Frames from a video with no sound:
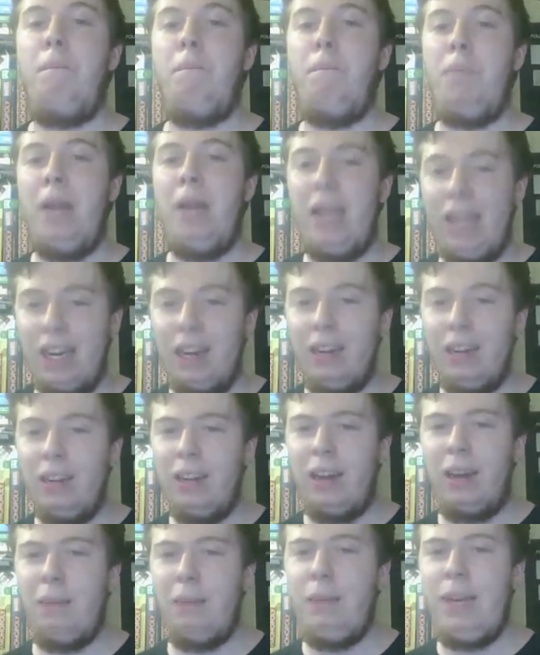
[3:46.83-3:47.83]
billion,
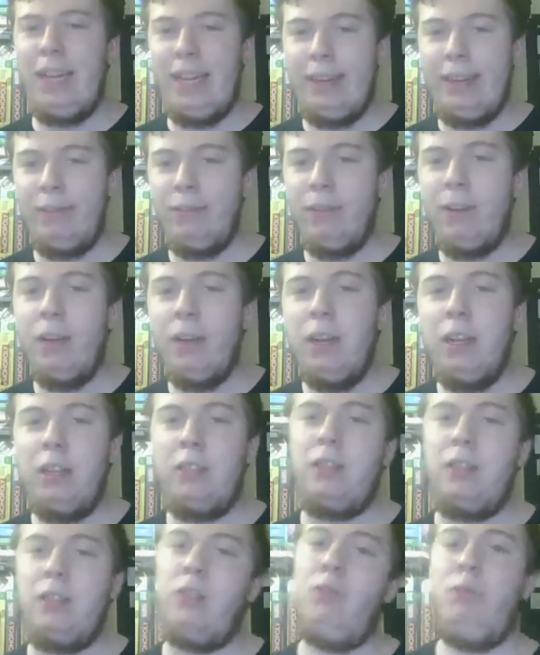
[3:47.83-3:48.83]
I believe.
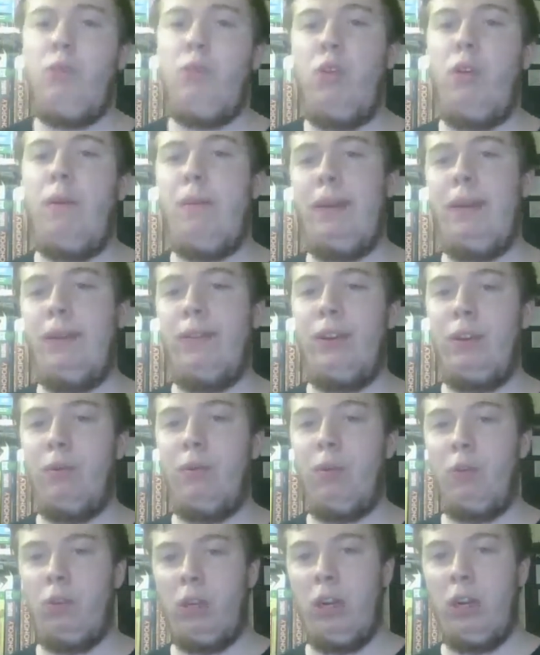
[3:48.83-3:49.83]
Someone correct me if I'm
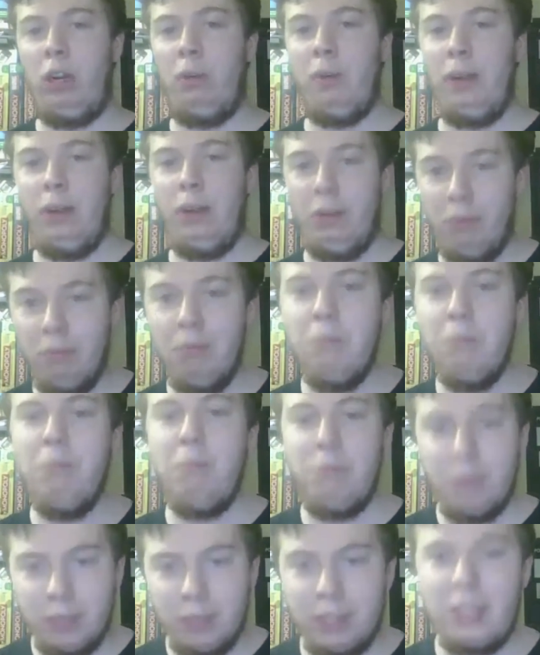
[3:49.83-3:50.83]
wrong though, but
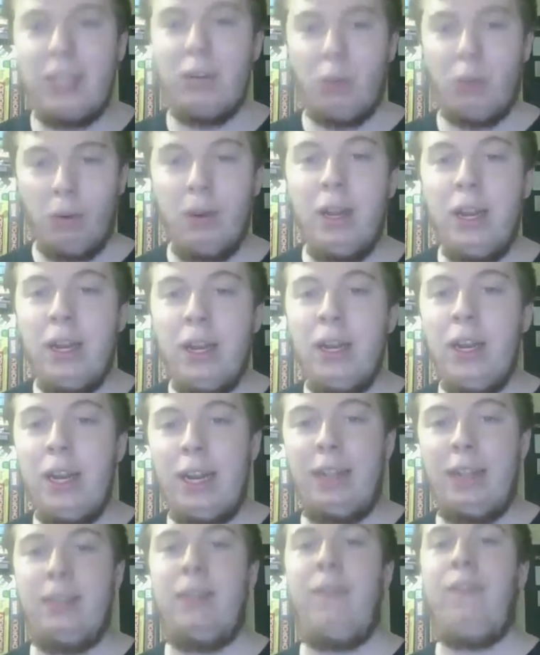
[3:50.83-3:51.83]
still,
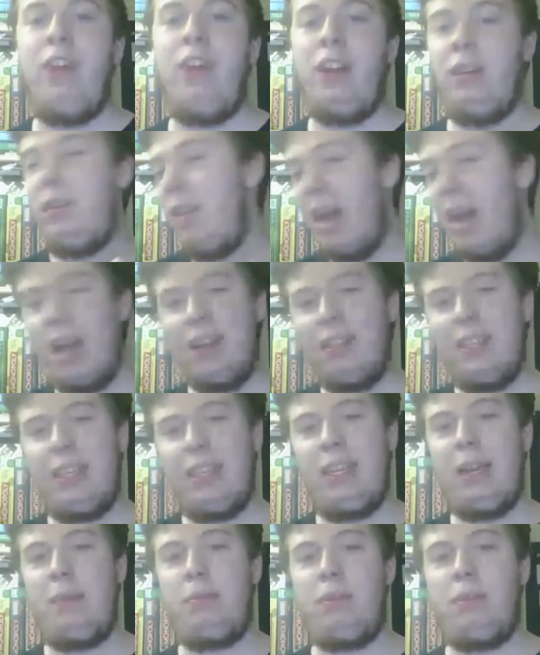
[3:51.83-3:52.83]
it's a
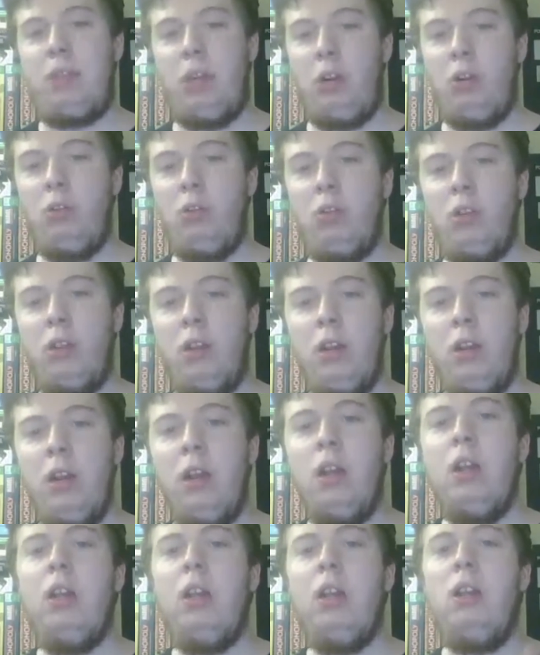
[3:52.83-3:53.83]
fantastic episode.
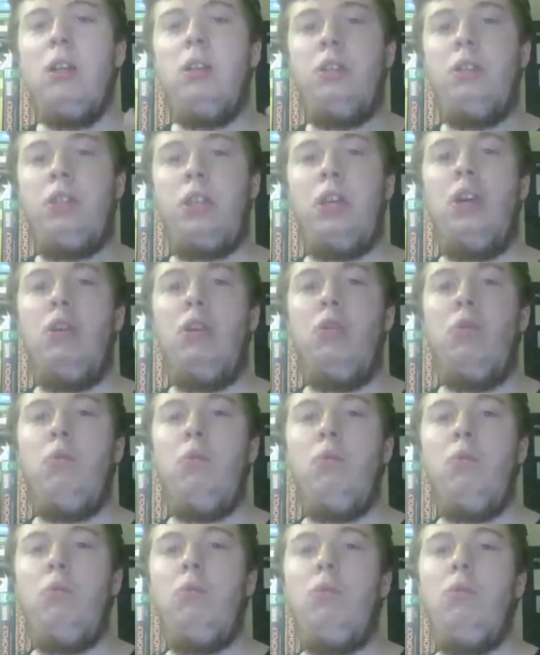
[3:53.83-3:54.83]
So,
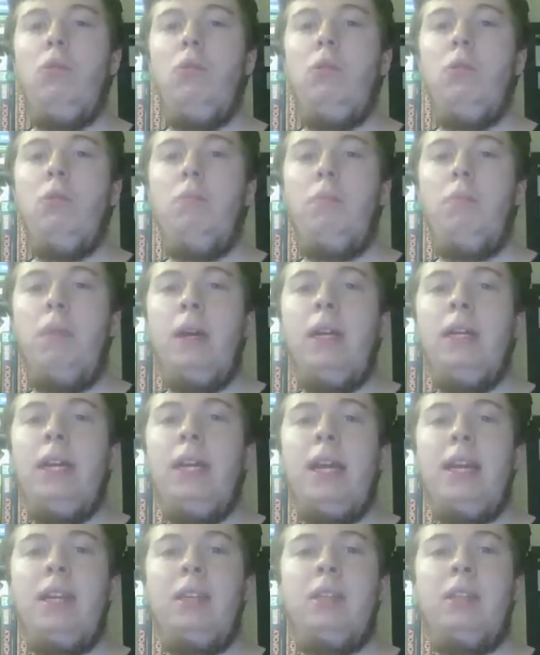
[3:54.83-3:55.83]
my
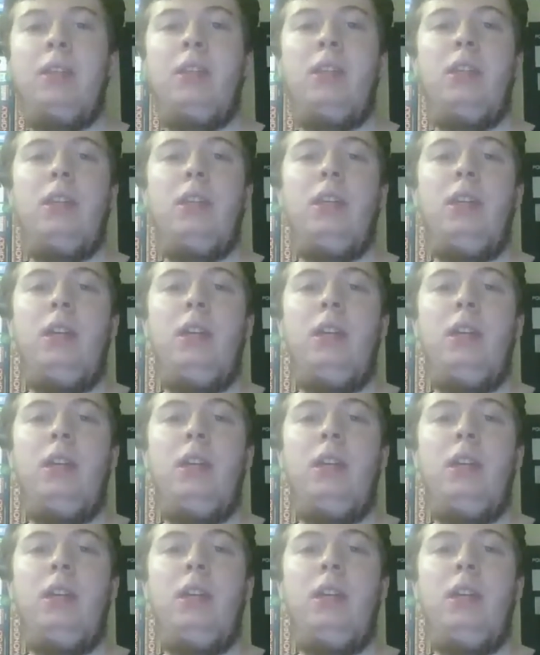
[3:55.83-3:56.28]
next